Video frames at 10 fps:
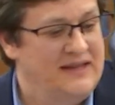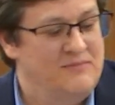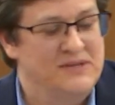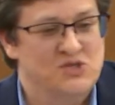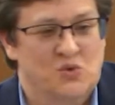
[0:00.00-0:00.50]

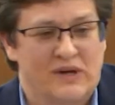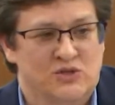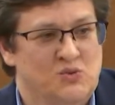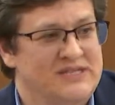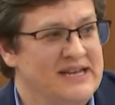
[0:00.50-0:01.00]
Mr.
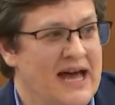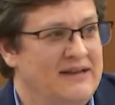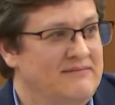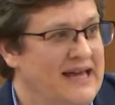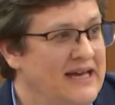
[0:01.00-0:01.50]
Welch was
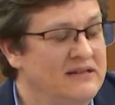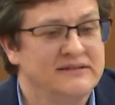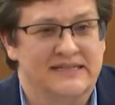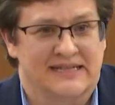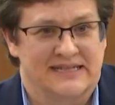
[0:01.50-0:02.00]
not
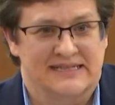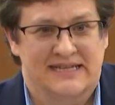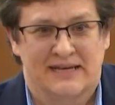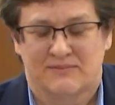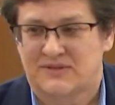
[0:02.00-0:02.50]
held in
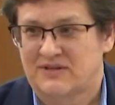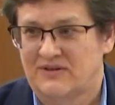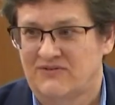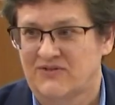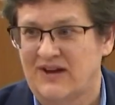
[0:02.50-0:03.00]
contempt
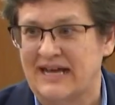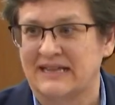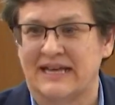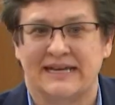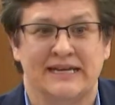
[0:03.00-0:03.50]
for
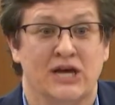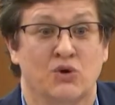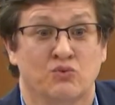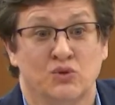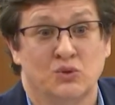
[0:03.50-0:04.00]
violating
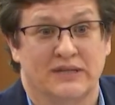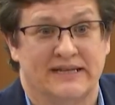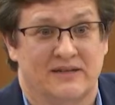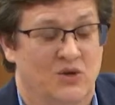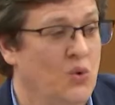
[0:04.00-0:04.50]
a
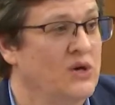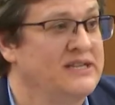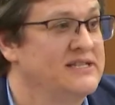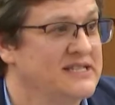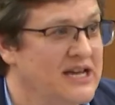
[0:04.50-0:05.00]
ruling or
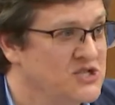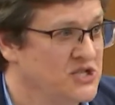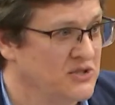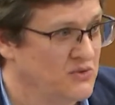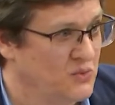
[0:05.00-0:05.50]
a
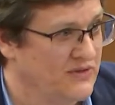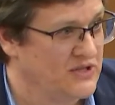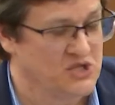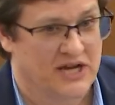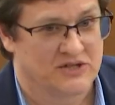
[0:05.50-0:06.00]
discussion with
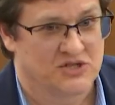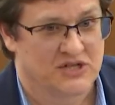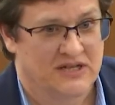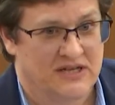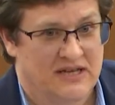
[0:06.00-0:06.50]
the judge.
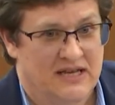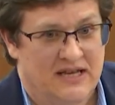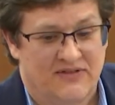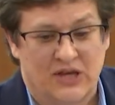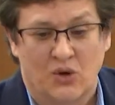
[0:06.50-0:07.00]

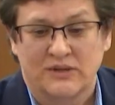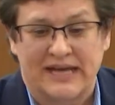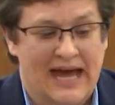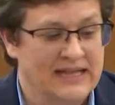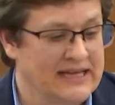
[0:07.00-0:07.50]
The
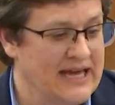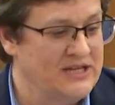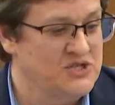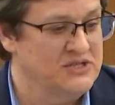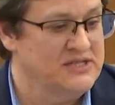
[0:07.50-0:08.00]
only
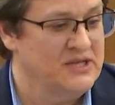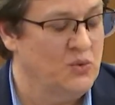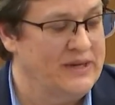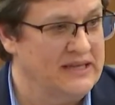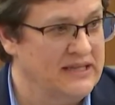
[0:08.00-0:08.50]
allegations
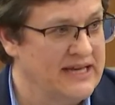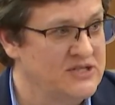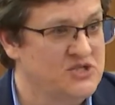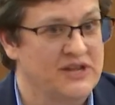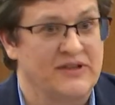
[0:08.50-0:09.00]
that we
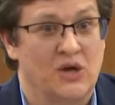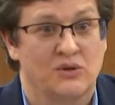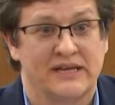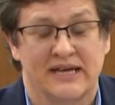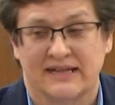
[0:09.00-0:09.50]
alleged and the
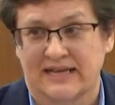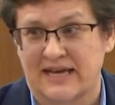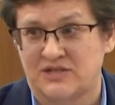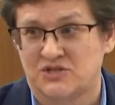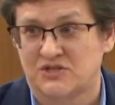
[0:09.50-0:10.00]
only
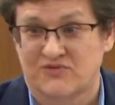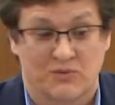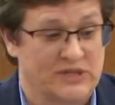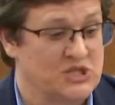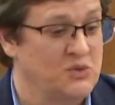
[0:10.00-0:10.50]
allegations
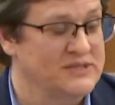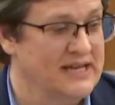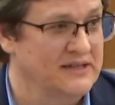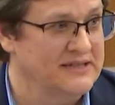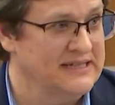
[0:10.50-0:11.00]
from which he was
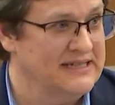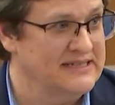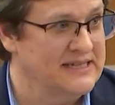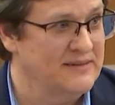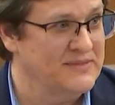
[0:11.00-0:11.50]
held in
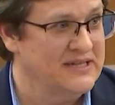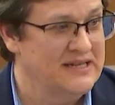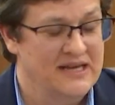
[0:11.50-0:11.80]
contempt